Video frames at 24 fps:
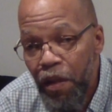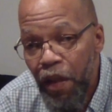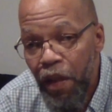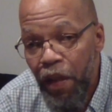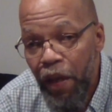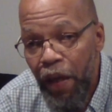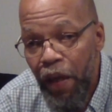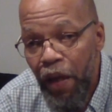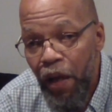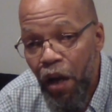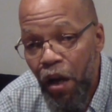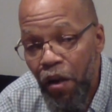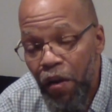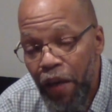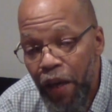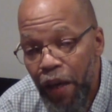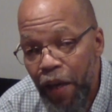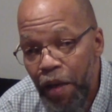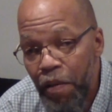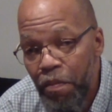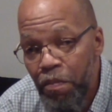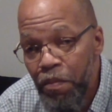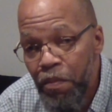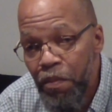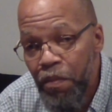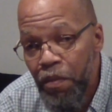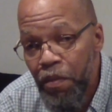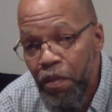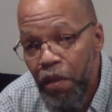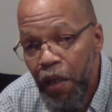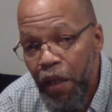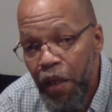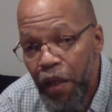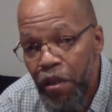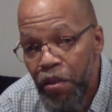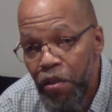and her name
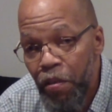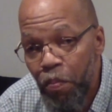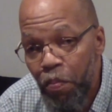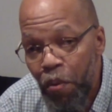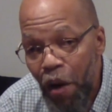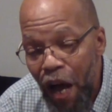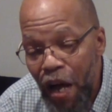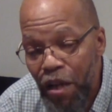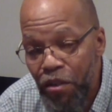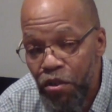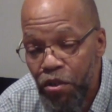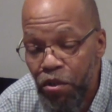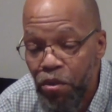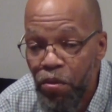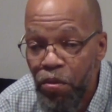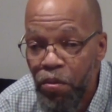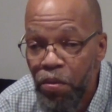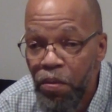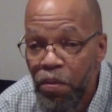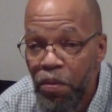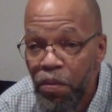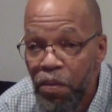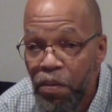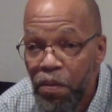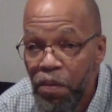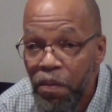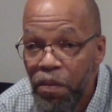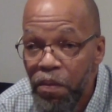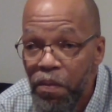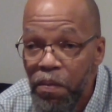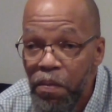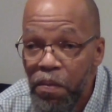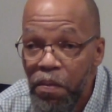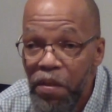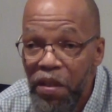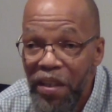is Apostle
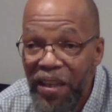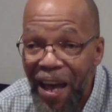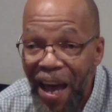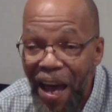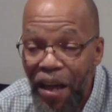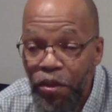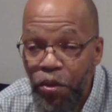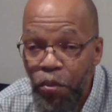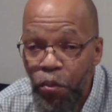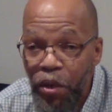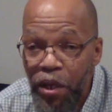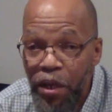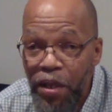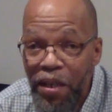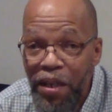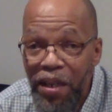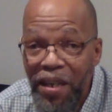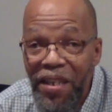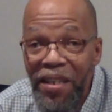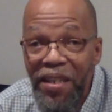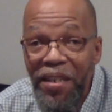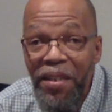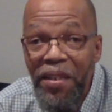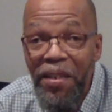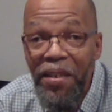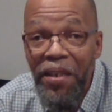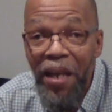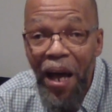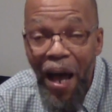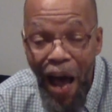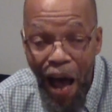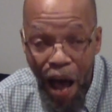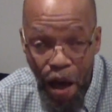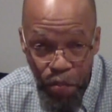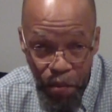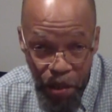Kathern
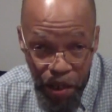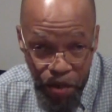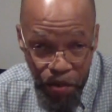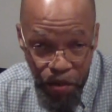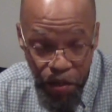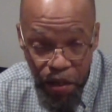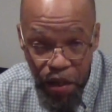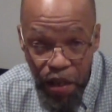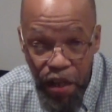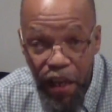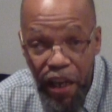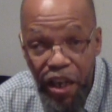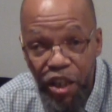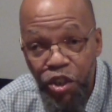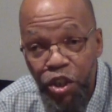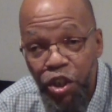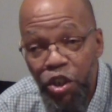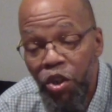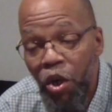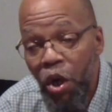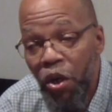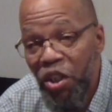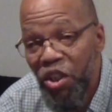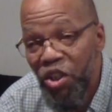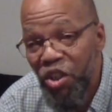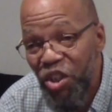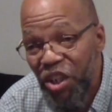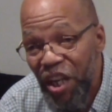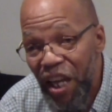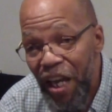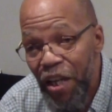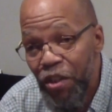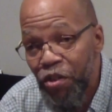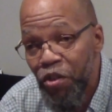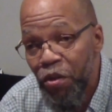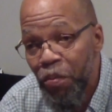Thomas, and she's going to
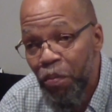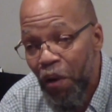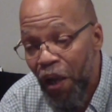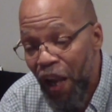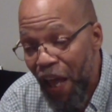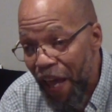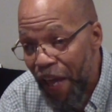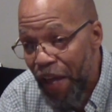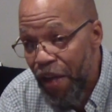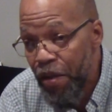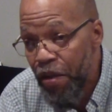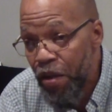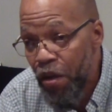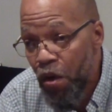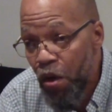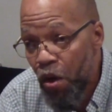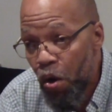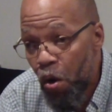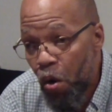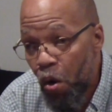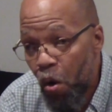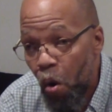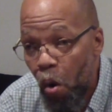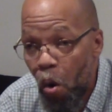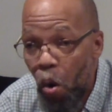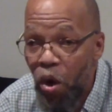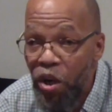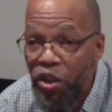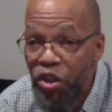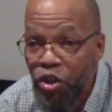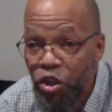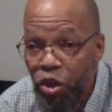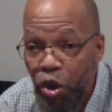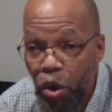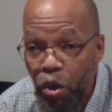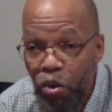shed some light
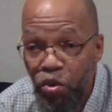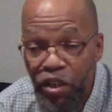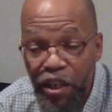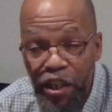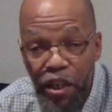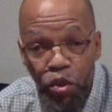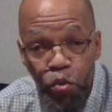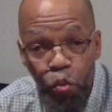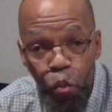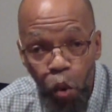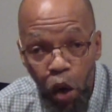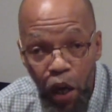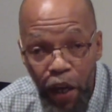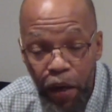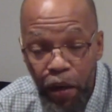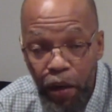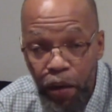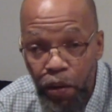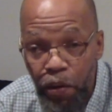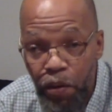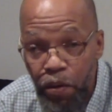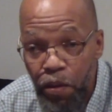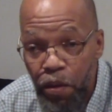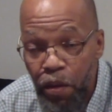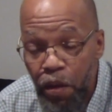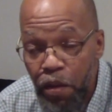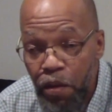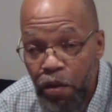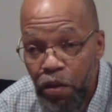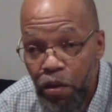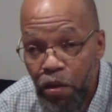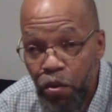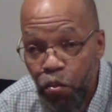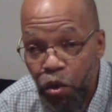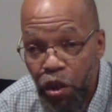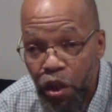on church as well.
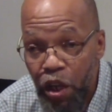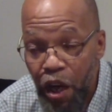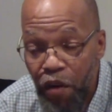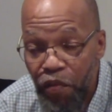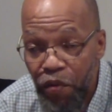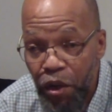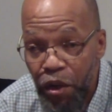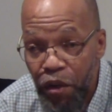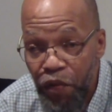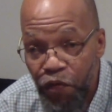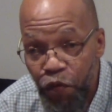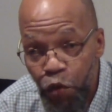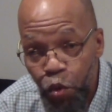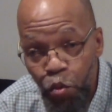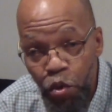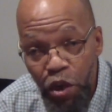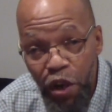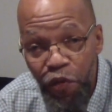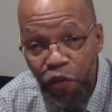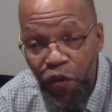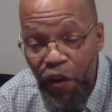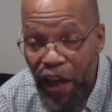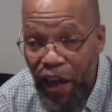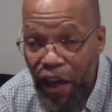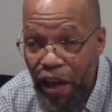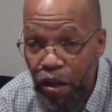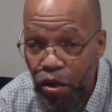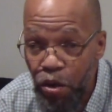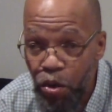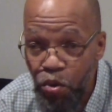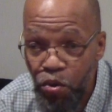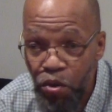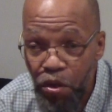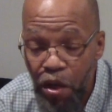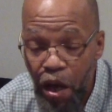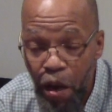So we covered a few different
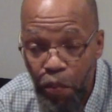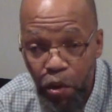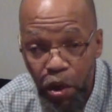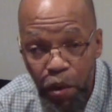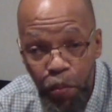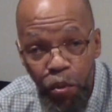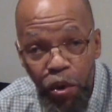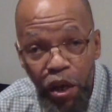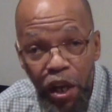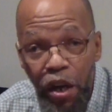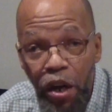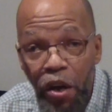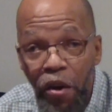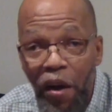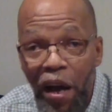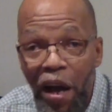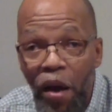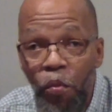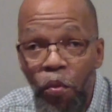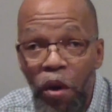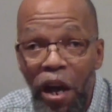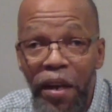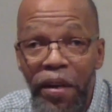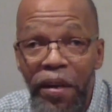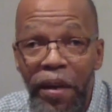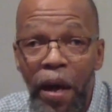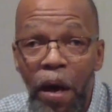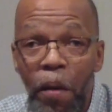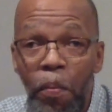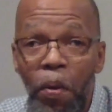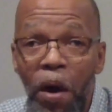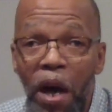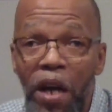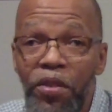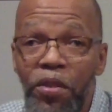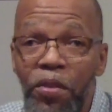angles. I'm going to bring her out right now,
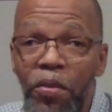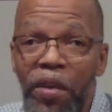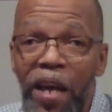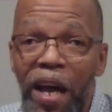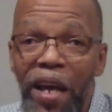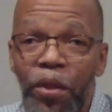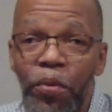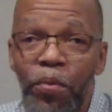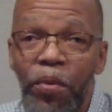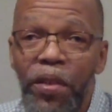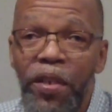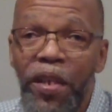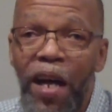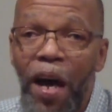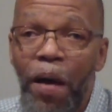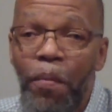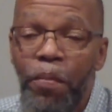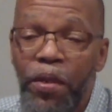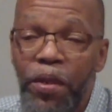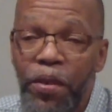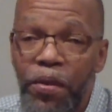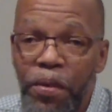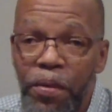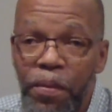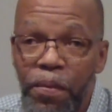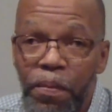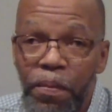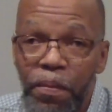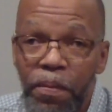Apostle Kathern Thomas.